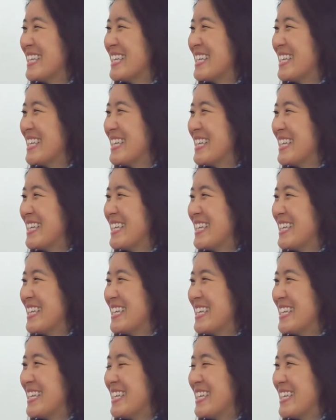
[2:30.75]

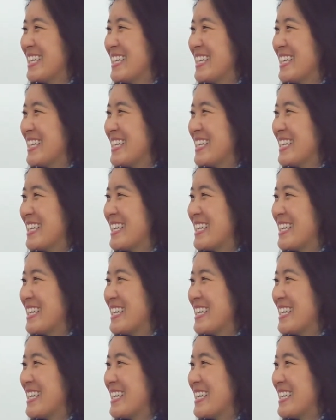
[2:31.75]

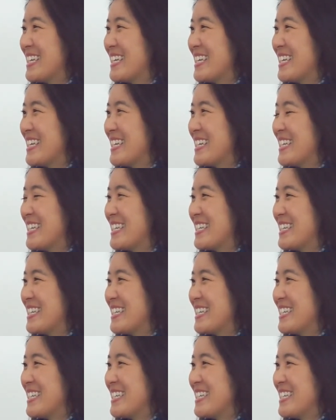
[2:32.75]

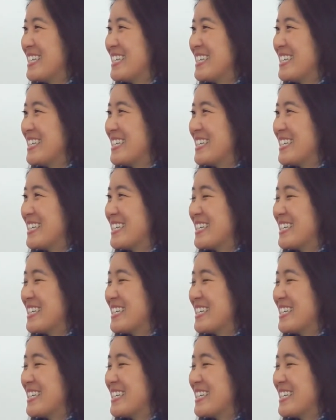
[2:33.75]
This person isn't speaking.